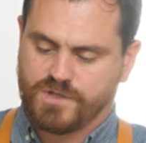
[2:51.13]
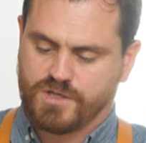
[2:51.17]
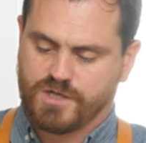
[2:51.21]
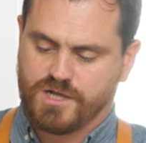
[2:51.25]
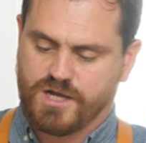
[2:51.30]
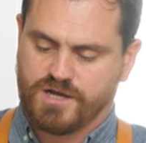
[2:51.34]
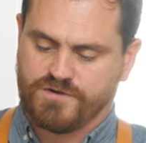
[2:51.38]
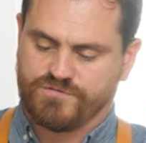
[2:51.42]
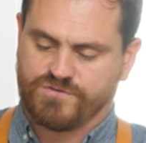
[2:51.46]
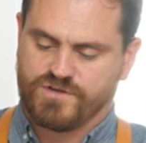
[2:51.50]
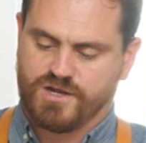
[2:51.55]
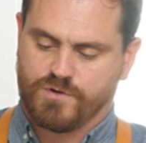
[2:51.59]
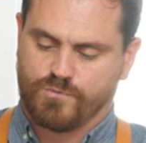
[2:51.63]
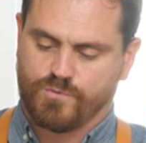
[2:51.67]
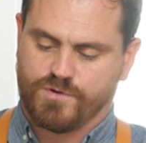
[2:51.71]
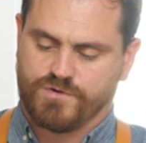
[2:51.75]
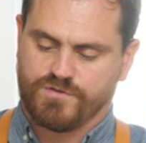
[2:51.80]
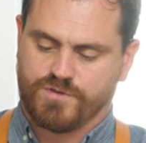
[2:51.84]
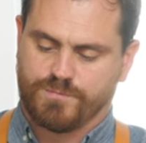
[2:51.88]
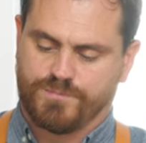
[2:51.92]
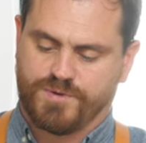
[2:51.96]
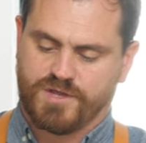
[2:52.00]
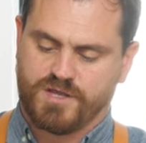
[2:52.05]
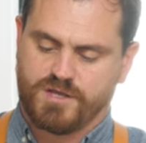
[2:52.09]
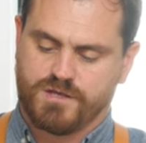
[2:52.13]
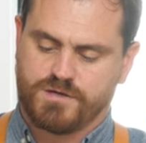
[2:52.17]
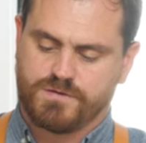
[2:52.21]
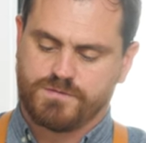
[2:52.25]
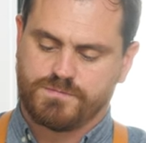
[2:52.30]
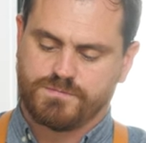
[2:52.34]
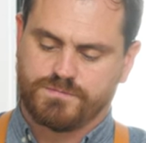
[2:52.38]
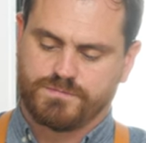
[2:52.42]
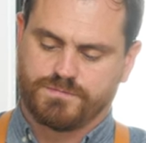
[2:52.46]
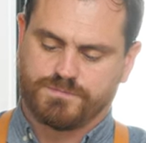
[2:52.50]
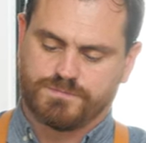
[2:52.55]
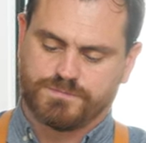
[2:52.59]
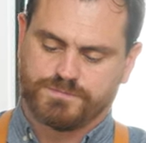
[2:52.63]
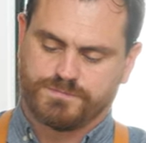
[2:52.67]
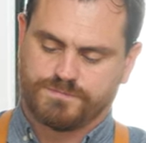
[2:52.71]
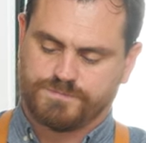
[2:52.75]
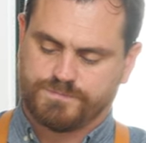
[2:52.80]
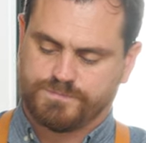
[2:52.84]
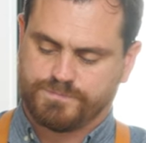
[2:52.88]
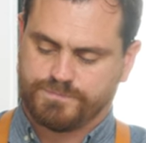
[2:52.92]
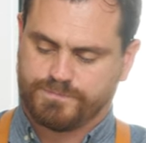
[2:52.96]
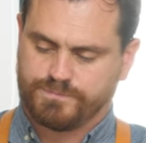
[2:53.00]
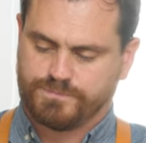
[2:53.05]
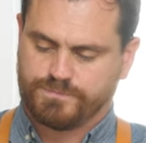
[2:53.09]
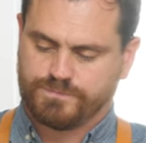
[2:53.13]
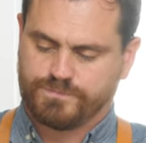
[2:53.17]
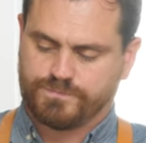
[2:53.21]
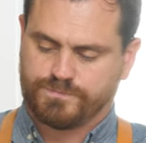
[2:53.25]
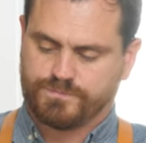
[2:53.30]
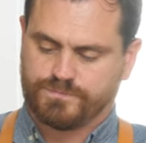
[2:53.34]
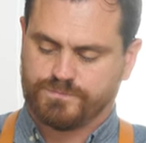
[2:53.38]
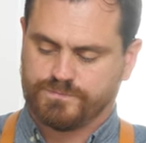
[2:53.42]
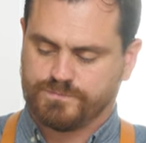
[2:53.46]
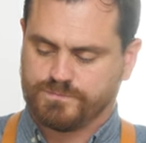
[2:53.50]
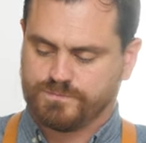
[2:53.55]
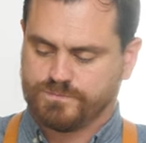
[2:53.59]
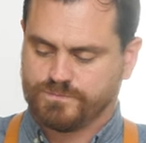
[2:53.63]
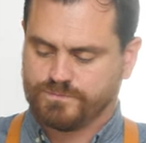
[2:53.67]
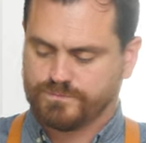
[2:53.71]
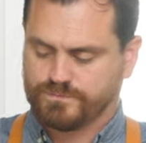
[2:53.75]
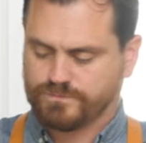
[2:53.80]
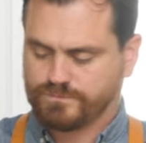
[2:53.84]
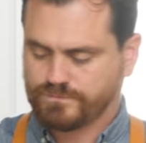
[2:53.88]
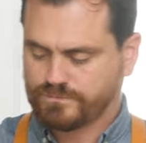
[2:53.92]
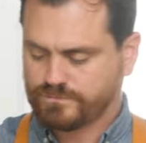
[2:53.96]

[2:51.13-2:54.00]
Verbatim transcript: and kind of get rid of the pan. Uh,